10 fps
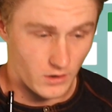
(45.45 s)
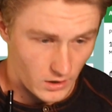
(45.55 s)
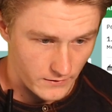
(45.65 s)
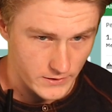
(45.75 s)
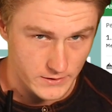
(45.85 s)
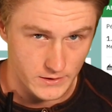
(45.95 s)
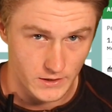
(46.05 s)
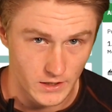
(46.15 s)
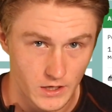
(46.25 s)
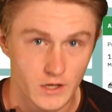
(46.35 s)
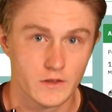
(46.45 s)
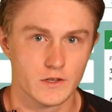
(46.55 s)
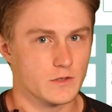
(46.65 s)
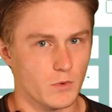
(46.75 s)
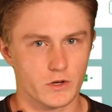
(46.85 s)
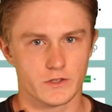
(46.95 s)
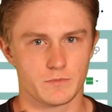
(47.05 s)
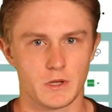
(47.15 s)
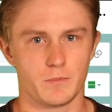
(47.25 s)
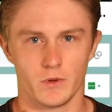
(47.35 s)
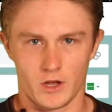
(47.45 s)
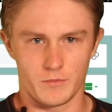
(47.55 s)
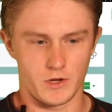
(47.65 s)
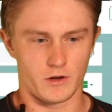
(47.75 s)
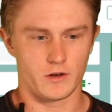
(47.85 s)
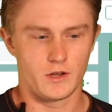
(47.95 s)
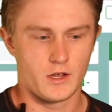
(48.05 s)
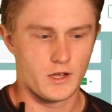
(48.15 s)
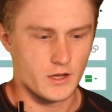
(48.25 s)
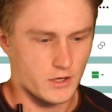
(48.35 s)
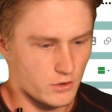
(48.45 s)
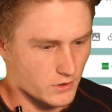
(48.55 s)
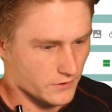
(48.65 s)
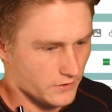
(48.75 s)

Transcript: Obviously, the smartest people come here. You can